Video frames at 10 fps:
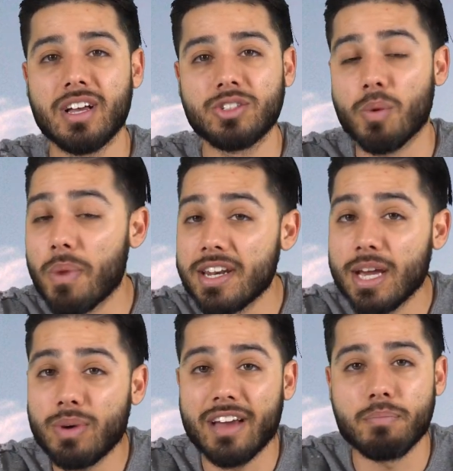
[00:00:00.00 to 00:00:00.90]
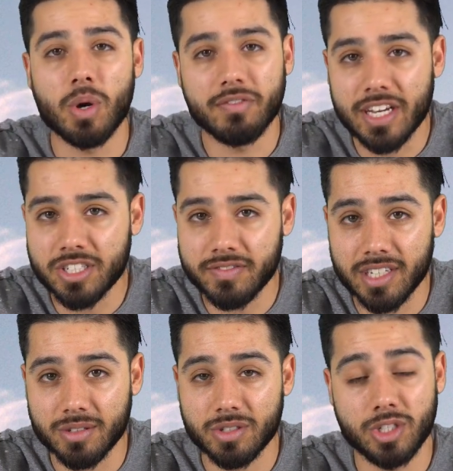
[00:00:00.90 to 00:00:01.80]
So Monday we have motivation
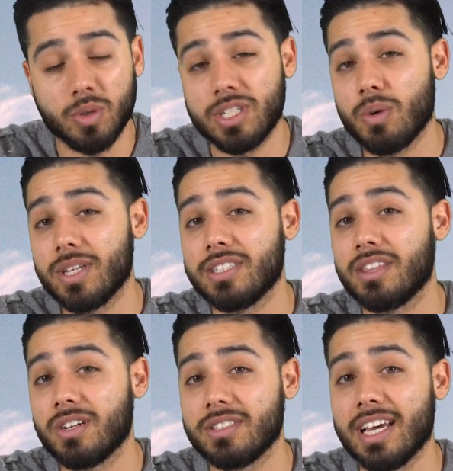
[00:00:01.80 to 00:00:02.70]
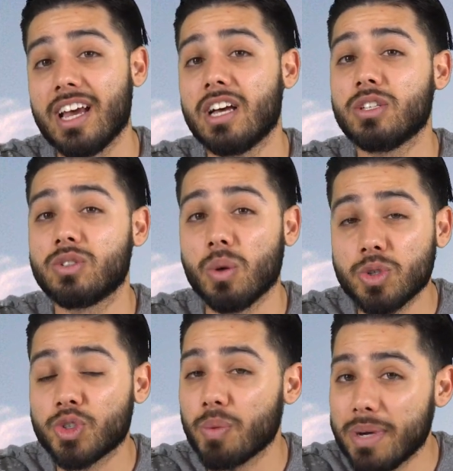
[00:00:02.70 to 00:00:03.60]
videos, Tuesday, Wednesday, Thursday,
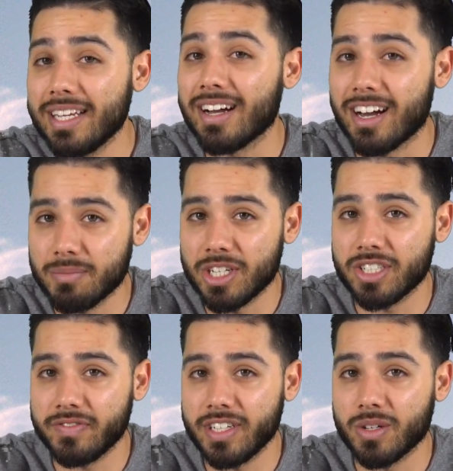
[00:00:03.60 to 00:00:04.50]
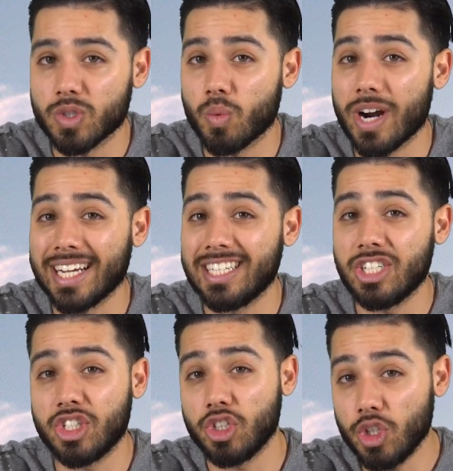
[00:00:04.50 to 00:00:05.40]
social media automation videos where I
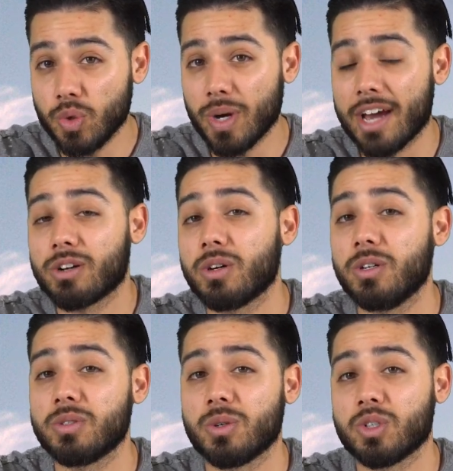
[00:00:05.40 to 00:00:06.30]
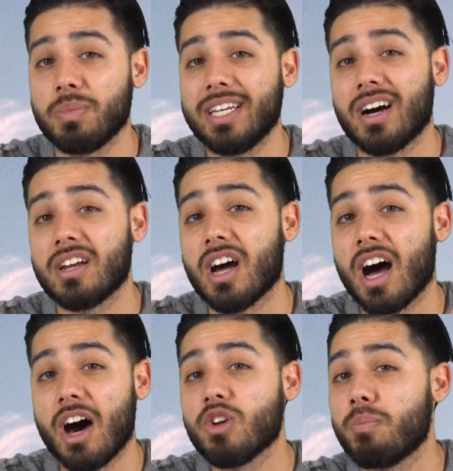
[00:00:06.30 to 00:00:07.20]
teach you how to grow your social media on
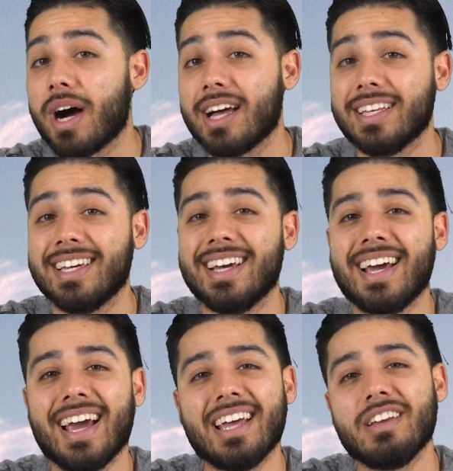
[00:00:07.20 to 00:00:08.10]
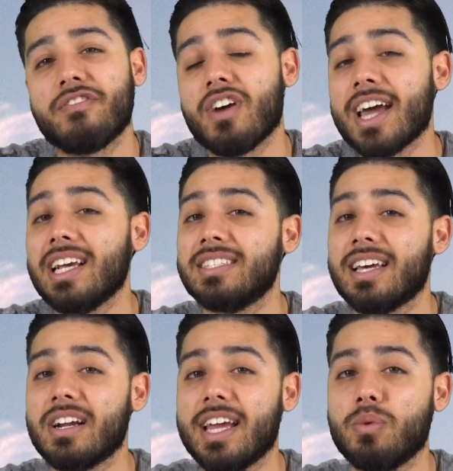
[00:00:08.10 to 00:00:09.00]
autopilot. And then Friday,
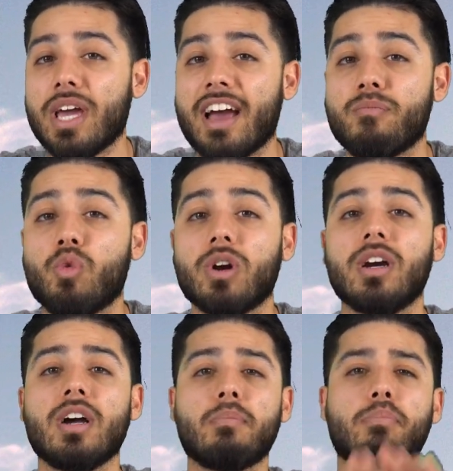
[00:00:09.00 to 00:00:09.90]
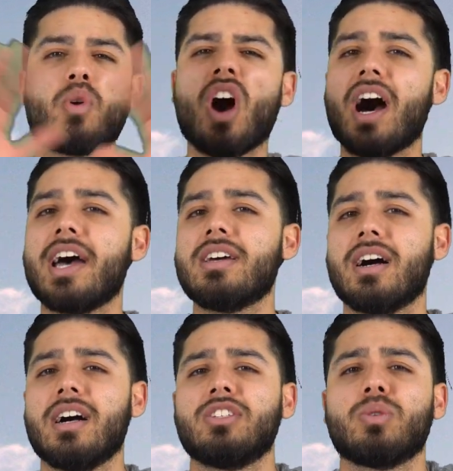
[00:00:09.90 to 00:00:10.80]
Saturday, we have more broad
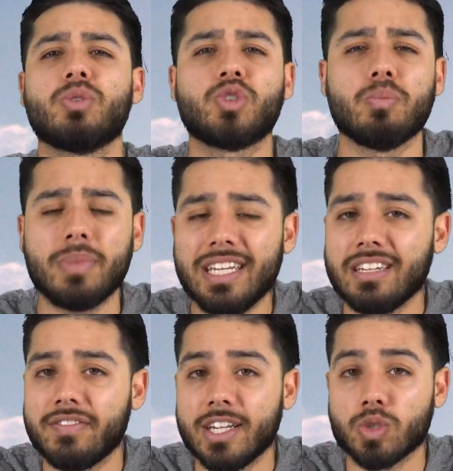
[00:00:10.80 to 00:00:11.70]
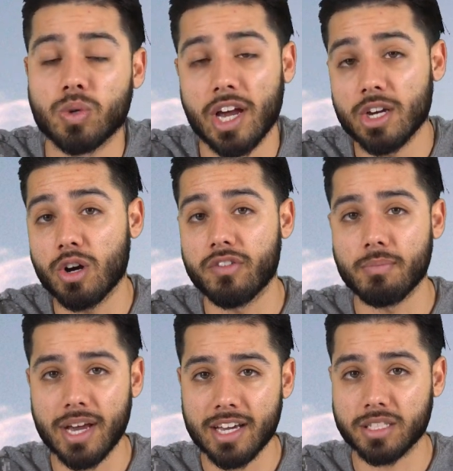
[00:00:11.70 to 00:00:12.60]
uh, social media videos where I go over
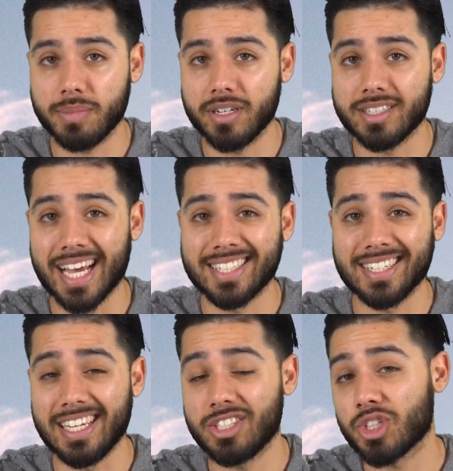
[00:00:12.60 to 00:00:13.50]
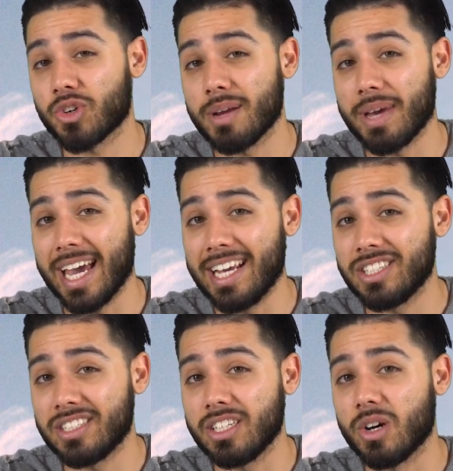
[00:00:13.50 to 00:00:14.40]
my experience as an Instagram
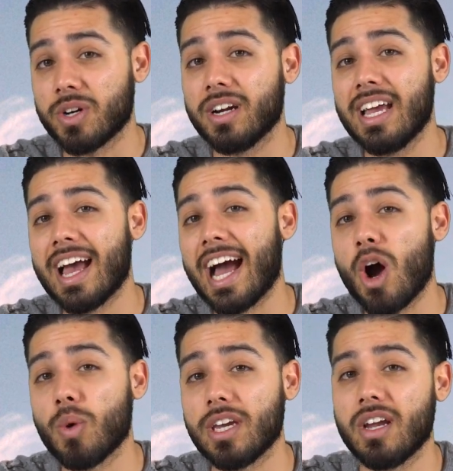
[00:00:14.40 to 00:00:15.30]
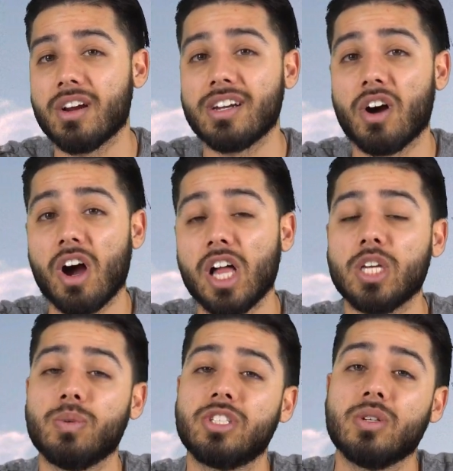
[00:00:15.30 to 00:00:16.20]
agency owner out here in
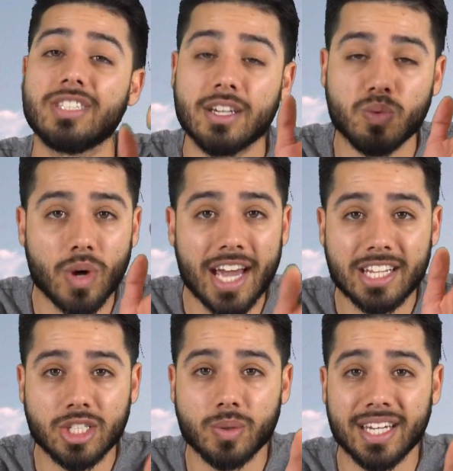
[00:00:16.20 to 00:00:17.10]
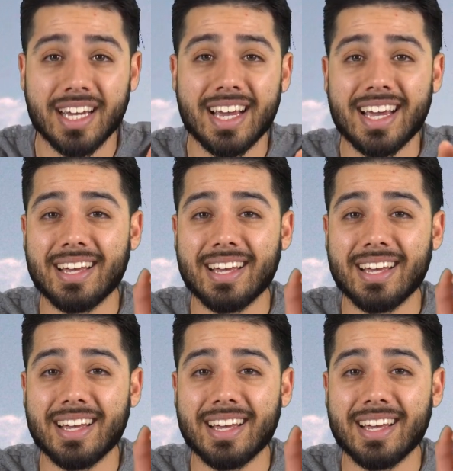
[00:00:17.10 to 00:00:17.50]
Hollywood. So let's get right into it.